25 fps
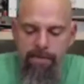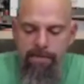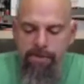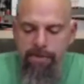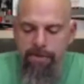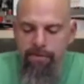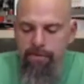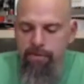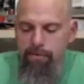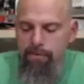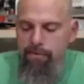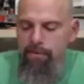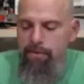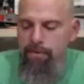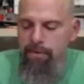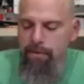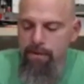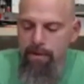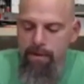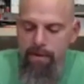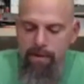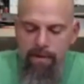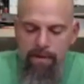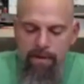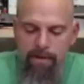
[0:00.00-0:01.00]
to
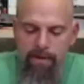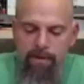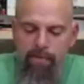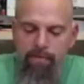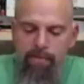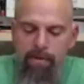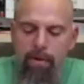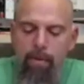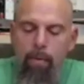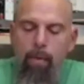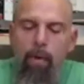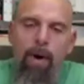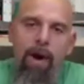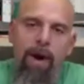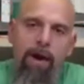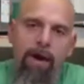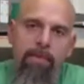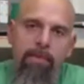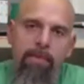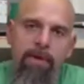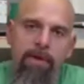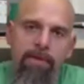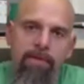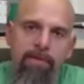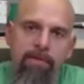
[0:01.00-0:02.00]
the
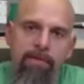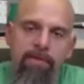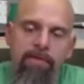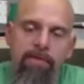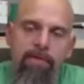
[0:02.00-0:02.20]
requirements